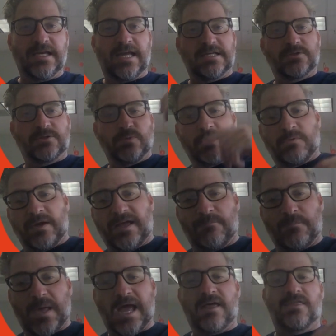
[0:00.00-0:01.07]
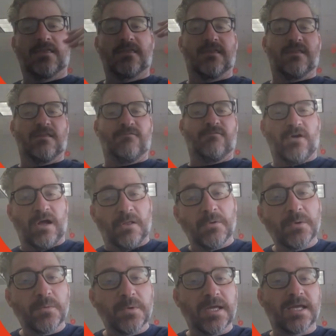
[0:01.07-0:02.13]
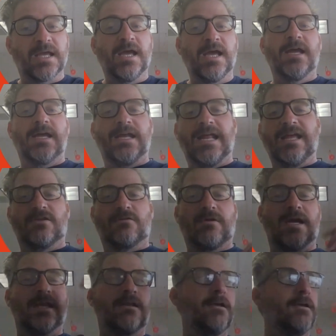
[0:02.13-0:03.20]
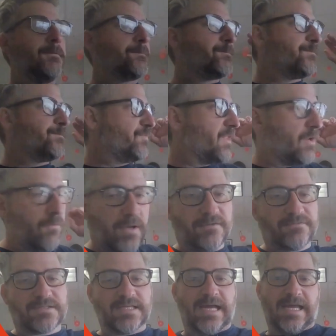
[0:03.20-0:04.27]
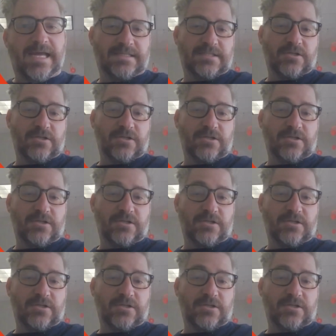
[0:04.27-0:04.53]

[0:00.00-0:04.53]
Next week we have math, and then the following week in eighth grade we have science.